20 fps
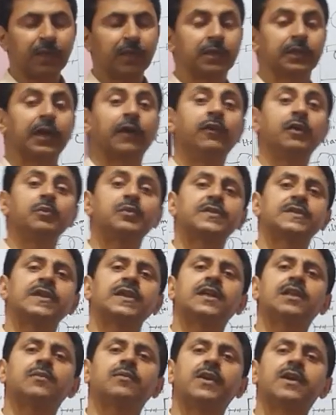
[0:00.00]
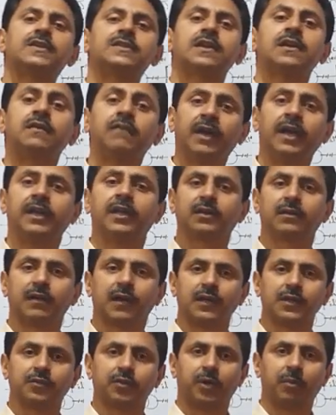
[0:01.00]
Now, if single phase 3-winding
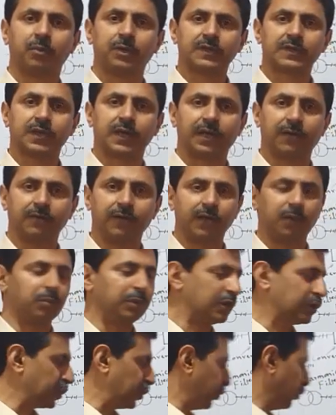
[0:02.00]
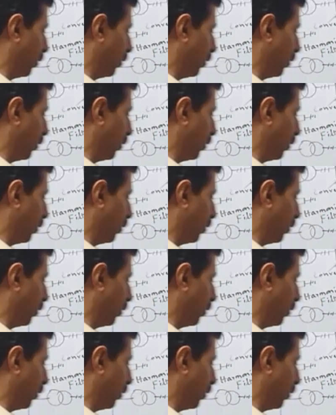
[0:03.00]
transformers are available to you,